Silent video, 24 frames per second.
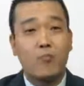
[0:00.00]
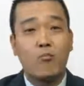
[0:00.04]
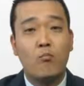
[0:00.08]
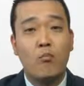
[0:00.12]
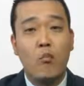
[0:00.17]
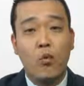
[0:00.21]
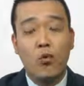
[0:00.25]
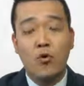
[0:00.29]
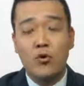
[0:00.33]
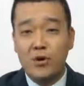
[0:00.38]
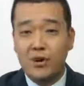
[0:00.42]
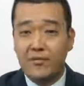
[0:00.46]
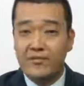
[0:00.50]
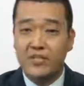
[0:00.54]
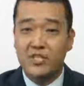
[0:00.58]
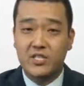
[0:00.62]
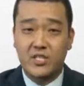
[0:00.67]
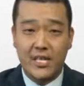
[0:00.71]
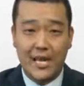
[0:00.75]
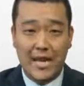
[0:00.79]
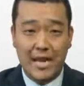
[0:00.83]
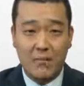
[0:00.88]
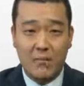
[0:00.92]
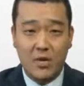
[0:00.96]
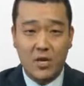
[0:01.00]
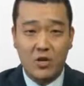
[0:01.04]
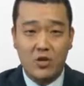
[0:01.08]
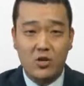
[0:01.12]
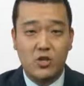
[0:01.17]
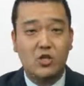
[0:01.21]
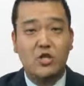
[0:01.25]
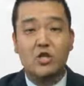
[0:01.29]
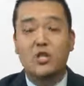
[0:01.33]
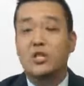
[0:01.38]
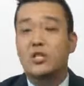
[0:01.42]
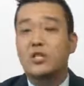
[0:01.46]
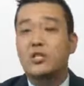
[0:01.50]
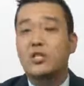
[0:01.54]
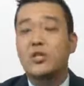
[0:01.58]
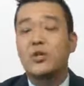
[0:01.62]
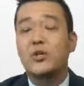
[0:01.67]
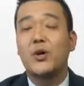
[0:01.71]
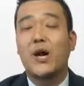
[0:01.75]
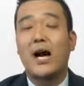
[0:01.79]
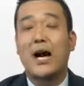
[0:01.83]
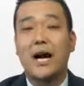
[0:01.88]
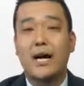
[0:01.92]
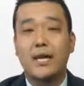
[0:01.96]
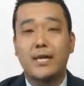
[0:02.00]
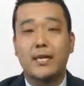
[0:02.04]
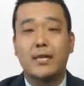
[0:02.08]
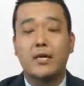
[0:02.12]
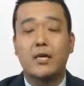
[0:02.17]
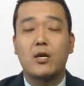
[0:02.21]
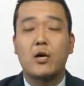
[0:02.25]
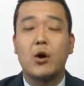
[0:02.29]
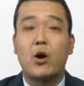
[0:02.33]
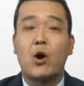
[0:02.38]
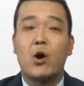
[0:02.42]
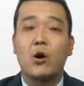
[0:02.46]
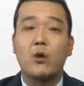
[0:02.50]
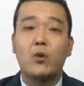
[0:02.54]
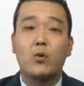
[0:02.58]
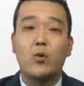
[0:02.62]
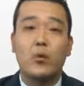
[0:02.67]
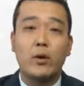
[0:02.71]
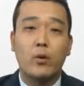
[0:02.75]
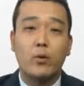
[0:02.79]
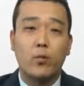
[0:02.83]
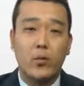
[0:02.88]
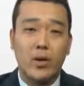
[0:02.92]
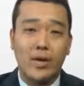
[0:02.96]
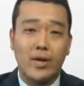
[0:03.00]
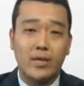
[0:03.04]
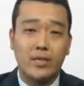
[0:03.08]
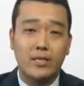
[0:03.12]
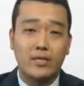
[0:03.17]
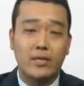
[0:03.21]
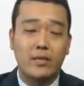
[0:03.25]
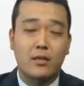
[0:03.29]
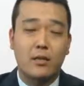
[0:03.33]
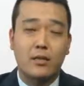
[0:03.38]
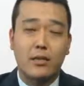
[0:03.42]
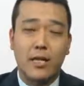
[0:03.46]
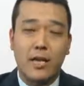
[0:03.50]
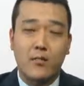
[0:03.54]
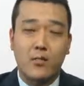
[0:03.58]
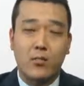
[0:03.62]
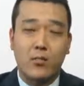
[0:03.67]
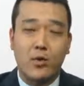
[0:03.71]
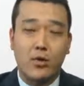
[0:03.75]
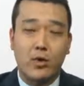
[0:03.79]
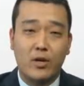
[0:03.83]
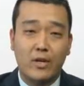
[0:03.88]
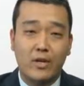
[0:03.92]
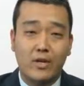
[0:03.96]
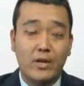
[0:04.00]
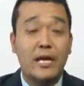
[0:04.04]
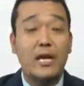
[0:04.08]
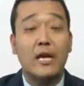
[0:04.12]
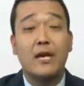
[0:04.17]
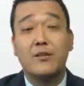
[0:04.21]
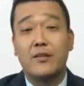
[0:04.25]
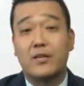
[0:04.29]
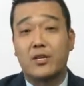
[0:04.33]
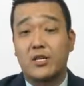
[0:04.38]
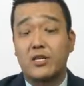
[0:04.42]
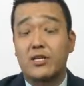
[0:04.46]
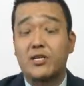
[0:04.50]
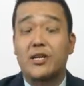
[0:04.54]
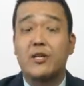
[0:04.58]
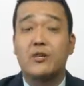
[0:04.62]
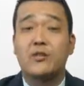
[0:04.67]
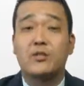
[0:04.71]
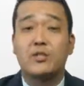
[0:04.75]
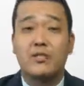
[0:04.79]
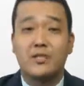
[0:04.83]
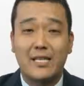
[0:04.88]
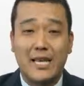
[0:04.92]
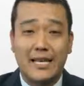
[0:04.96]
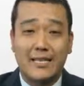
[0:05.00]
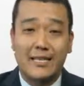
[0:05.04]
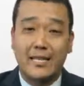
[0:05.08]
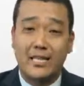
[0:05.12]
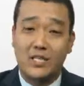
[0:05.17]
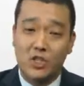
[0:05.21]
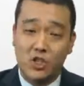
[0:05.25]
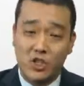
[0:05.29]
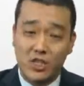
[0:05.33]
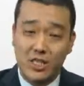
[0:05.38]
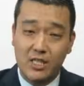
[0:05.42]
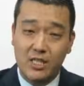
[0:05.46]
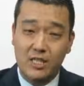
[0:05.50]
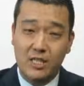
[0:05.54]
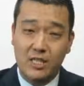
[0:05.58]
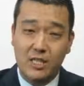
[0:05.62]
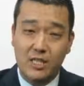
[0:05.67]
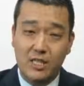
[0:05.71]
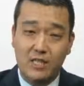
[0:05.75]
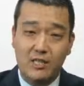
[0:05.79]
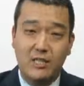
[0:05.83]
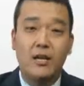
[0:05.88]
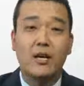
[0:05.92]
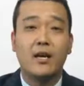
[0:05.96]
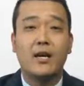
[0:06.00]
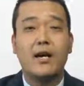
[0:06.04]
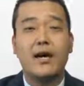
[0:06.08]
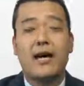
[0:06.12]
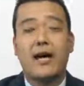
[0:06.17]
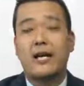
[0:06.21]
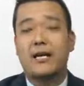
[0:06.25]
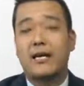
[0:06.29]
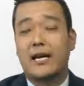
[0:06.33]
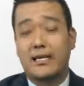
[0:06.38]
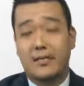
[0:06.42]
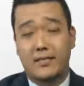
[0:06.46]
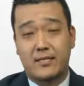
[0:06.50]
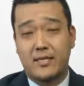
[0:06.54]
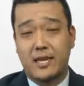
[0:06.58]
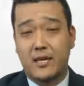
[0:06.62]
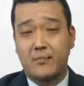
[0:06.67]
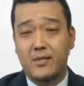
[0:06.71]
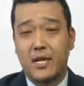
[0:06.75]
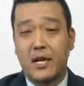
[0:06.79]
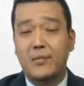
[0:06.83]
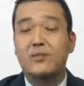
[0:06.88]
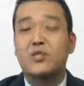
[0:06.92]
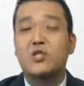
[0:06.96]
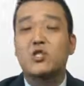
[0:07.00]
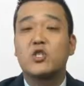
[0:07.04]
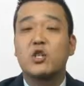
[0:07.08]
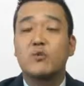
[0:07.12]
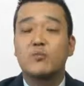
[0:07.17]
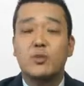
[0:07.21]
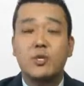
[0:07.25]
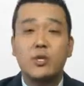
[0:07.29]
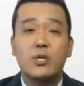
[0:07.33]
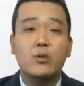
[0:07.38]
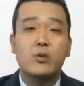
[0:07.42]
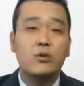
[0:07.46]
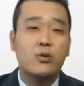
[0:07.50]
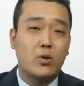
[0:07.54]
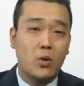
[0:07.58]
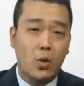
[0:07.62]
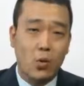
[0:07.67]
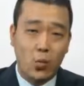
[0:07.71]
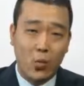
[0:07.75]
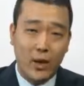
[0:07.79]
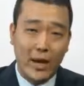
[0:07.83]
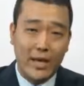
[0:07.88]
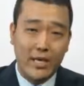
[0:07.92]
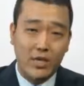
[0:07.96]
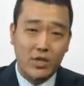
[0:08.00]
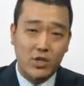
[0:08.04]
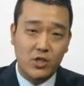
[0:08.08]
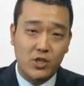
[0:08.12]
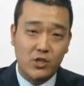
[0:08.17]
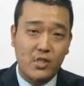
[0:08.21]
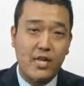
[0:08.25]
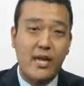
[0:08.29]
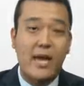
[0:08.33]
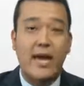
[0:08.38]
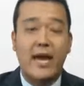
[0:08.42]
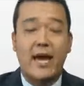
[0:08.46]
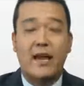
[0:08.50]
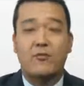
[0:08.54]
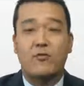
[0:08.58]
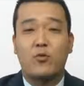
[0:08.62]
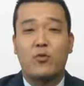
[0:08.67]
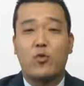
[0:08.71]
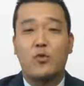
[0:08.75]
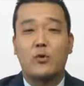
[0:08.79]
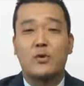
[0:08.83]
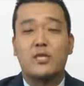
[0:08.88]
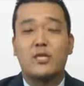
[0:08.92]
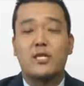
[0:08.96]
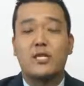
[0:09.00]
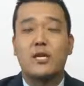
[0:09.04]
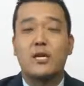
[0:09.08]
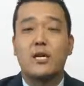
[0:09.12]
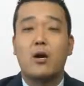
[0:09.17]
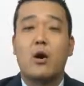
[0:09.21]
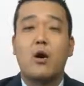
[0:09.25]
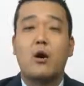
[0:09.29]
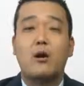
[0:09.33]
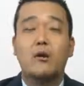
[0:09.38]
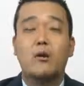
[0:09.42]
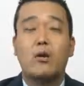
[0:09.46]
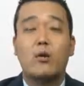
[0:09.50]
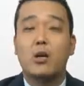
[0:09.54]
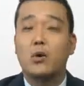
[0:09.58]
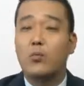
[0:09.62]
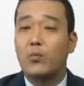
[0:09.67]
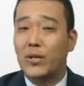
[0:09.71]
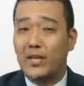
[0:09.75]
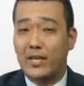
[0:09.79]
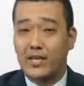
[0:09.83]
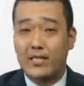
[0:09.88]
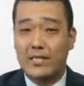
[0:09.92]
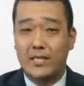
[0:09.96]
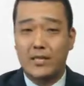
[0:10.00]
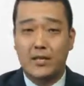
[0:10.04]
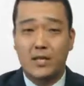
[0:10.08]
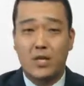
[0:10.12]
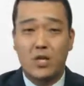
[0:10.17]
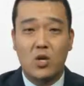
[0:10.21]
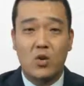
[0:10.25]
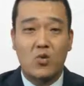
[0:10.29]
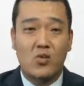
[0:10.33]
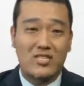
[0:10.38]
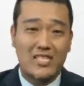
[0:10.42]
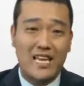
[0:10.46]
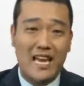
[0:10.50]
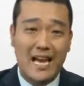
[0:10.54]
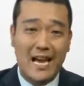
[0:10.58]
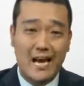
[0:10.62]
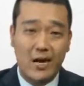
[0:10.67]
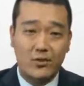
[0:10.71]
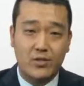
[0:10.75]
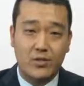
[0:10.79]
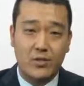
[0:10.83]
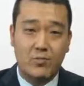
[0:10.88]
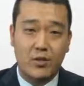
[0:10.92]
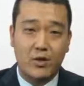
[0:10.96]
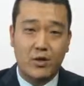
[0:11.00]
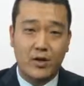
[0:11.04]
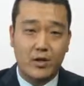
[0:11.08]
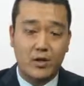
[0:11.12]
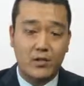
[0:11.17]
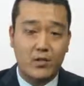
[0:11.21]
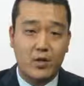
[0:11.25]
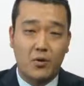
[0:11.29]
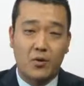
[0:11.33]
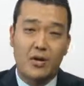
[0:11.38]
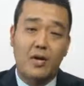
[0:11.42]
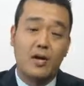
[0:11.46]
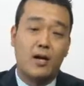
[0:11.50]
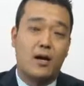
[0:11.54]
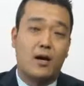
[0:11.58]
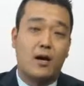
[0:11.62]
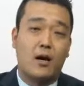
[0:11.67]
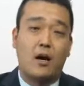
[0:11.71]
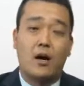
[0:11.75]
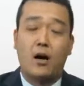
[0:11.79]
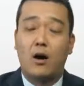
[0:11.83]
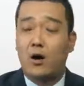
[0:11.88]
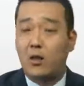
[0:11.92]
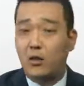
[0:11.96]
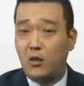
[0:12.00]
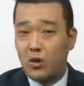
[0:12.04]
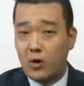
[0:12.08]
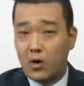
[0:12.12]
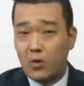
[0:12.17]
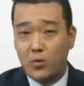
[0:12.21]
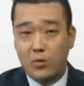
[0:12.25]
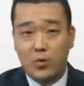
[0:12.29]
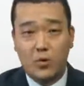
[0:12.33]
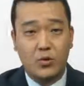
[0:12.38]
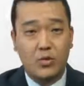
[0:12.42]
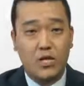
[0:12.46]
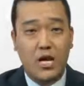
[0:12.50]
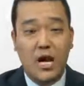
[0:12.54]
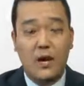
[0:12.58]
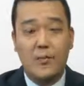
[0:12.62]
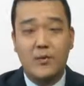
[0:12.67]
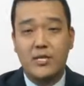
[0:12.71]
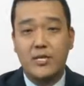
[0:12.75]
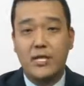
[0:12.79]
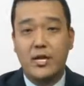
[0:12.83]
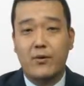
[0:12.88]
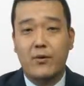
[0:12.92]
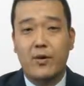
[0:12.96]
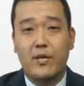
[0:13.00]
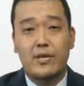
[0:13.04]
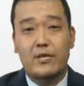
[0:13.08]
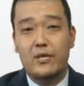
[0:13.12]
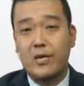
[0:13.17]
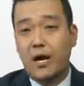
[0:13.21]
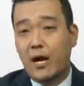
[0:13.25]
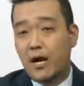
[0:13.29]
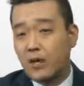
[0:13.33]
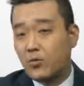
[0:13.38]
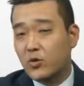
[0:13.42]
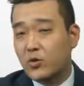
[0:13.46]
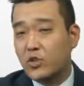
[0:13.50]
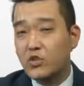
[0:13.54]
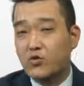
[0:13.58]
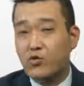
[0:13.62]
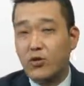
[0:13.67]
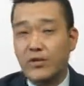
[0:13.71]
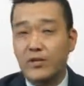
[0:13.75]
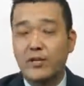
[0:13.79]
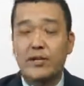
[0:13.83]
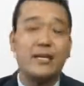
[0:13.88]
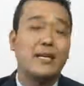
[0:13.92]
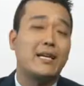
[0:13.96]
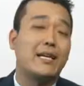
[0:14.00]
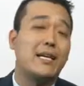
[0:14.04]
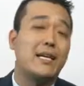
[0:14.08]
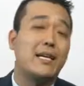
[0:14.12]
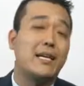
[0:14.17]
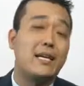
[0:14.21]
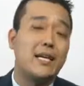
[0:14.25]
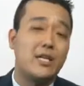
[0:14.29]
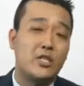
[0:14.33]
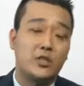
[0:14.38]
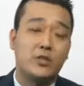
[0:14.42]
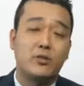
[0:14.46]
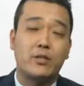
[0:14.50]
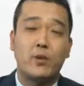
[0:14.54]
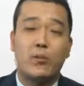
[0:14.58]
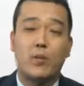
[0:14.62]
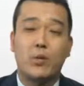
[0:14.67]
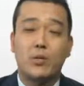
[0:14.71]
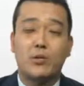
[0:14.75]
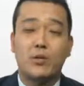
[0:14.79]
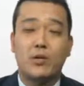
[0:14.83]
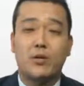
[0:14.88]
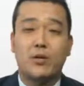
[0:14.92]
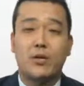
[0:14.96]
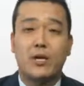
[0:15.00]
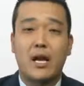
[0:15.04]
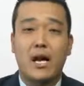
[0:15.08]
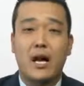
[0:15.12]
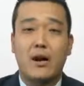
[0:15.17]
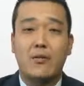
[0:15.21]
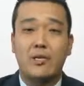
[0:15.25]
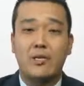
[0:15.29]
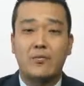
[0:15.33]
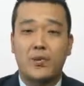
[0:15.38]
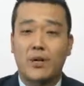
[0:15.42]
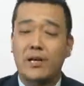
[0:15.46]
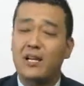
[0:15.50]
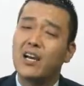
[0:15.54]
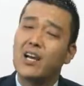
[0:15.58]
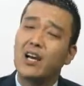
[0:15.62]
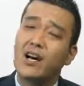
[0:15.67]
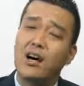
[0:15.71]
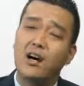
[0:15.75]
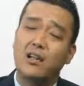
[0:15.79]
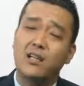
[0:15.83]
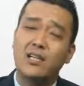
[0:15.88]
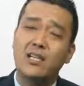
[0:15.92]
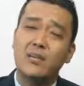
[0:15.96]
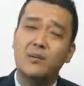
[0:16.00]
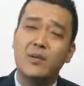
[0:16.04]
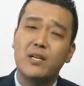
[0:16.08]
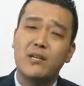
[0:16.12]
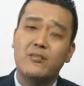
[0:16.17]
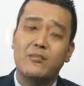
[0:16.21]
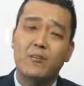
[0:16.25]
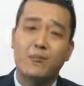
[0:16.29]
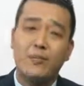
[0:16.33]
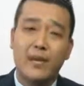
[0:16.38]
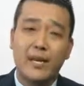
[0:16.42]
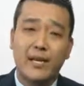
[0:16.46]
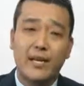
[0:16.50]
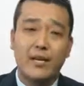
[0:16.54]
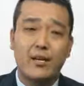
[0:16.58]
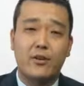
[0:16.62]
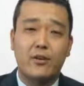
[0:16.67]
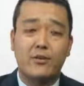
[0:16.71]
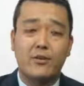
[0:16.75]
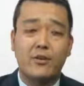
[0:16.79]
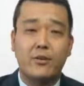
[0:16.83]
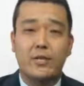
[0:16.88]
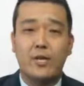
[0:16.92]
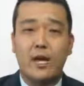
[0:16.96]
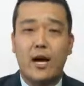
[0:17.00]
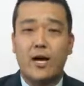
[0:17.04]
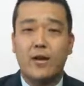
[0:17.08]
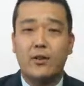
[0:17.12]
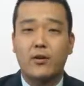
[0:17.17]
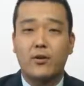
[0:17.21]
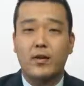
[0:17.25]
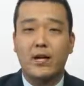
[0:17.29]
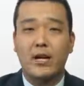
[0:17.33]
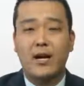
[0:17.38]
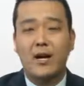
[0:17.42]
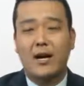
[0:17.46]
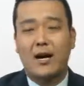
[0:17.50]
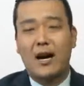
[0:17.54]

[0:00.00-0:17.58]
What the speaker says: More of the same here. She continued to highlight the ongoing weakness in the labor market, the continued slack that she sees, at the same time subdued wages, and of course the ongoing weakness in the U.S. housing market. So along with those commentary, dollar was struggling initially when we saw the comments, but a little bit of a bid here in the dollar.